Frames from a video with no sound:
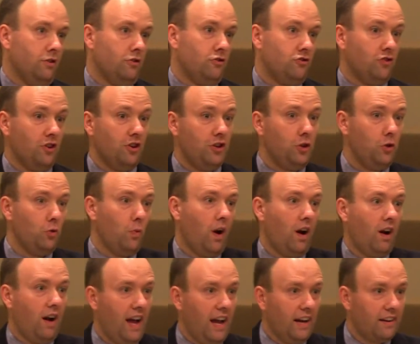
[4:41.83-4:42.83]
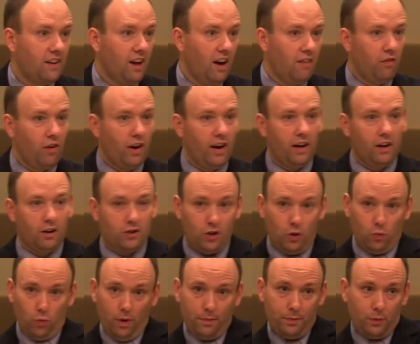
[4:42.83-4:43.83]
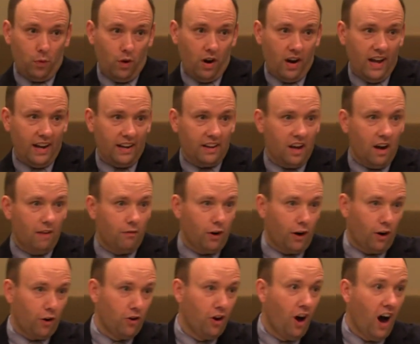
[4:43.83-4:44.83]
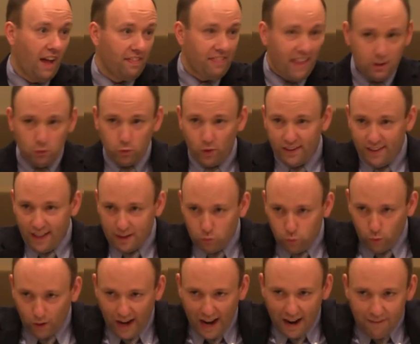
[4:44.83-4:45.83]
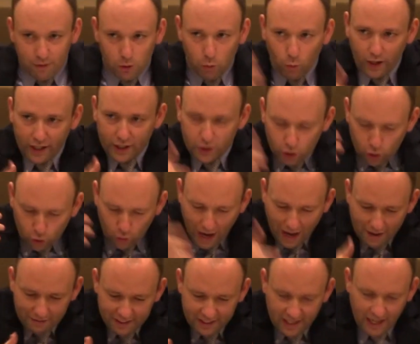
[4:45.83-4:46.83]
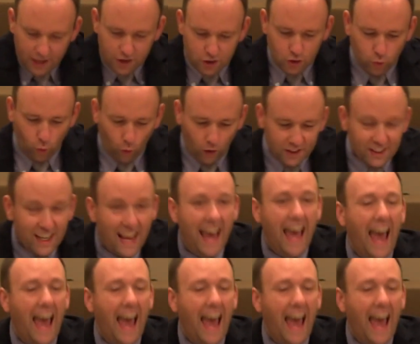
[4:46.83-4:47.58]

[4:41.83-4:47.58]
Should you wear a head covering or should women wear a head covering or not? That's what everyone gravitates towards.